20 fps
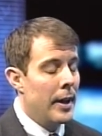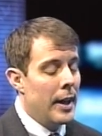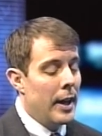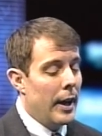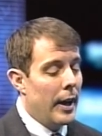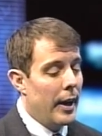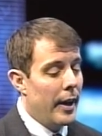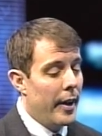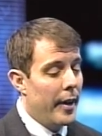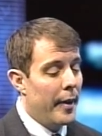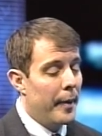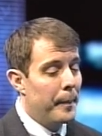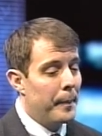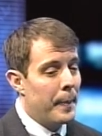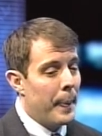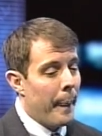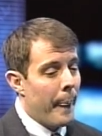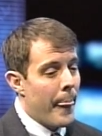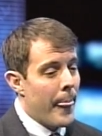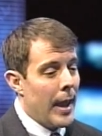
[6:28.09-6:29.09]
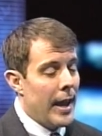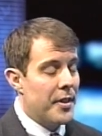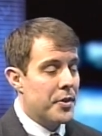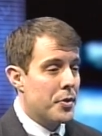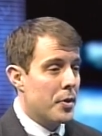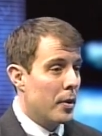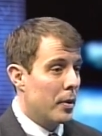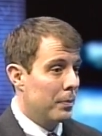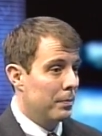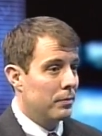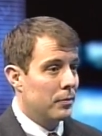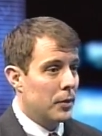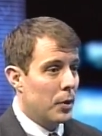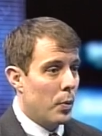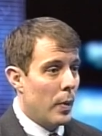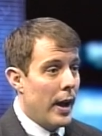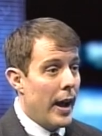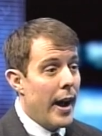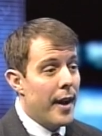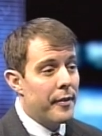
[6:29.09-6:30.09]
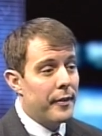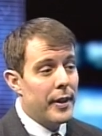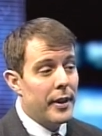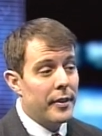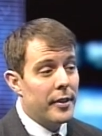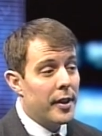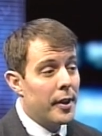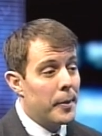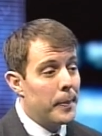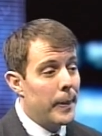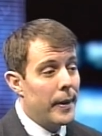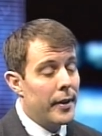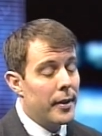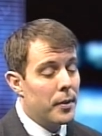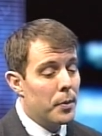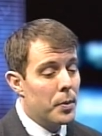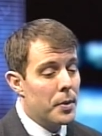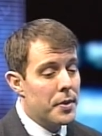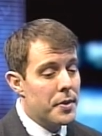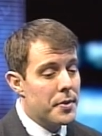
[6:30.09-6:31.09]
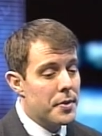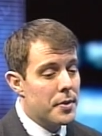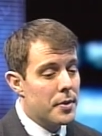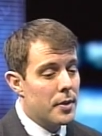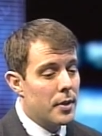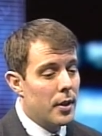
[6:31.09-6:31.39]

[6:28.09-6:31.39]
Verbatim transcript: And so the way I found out about it was